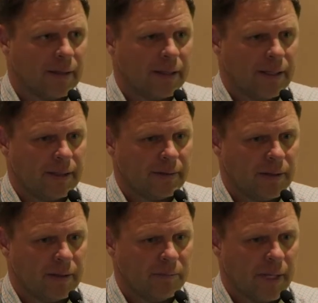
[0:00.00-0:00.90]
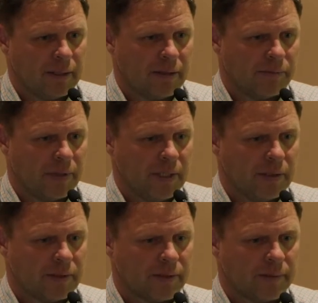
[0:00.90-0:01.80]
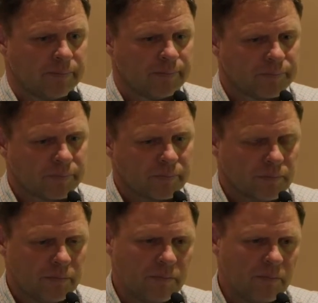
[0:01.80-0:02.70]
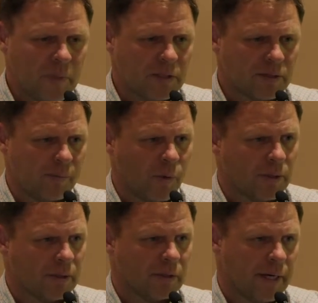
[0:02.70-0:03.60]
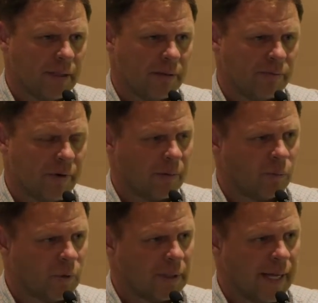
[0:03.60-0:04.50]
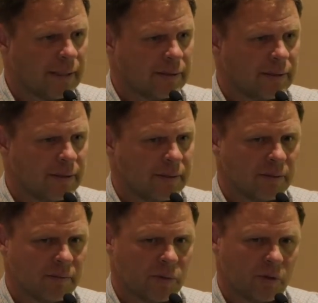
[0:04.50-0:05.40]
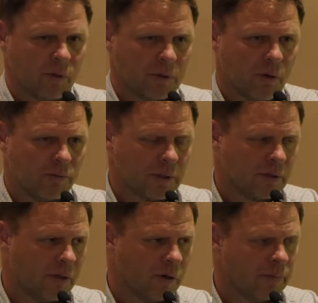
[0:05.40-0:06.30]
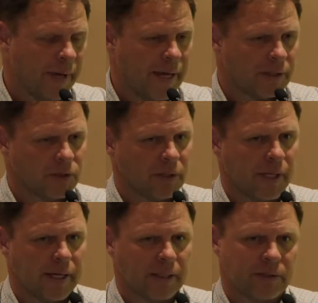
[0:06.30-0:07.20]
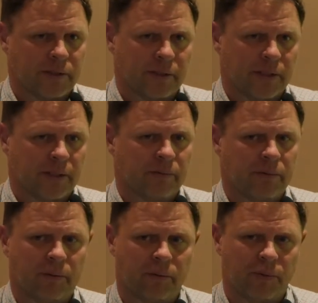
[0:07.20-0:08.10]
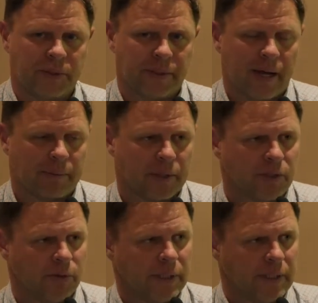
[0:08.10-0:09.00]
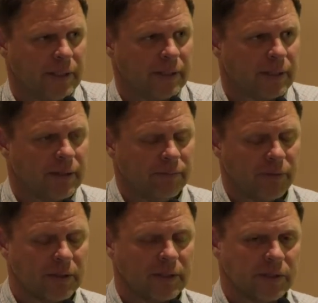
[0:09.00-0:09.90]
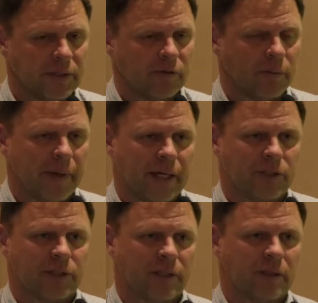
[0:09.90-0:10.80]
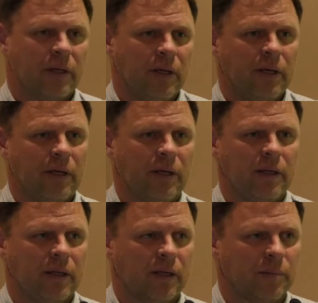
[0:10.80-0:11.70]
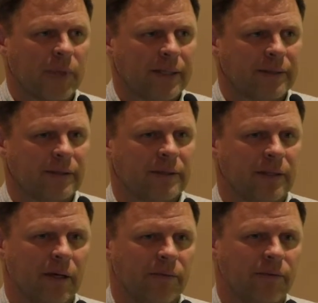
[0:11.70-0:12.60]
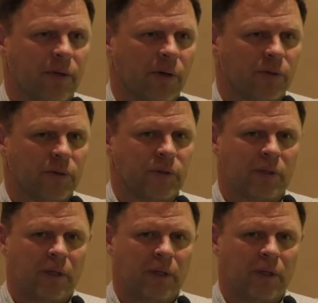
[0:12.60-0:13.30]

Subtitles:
And in many of these somewhat degraded farm woodlot systems or old overgrown pasture lands that we see opportunity to convert to silvopasture, the presence of those